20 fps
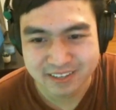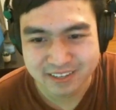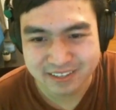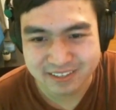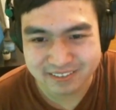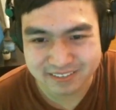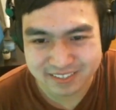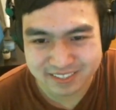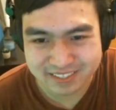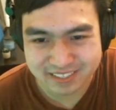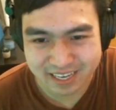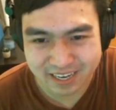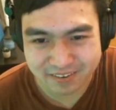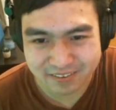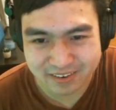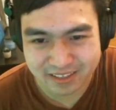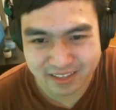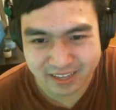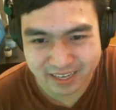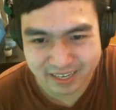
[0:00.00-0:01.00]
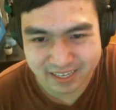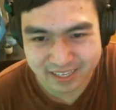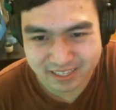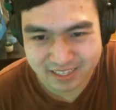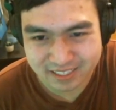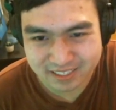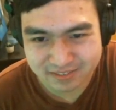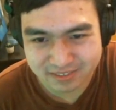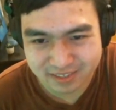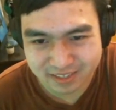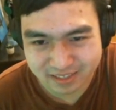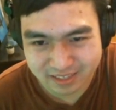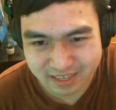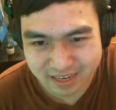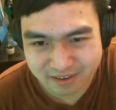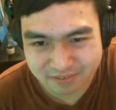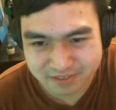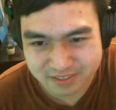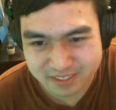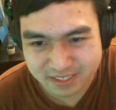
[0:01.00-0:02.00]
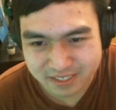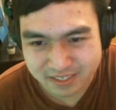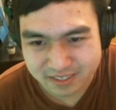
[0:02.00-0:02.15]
was I would like hit this with the left,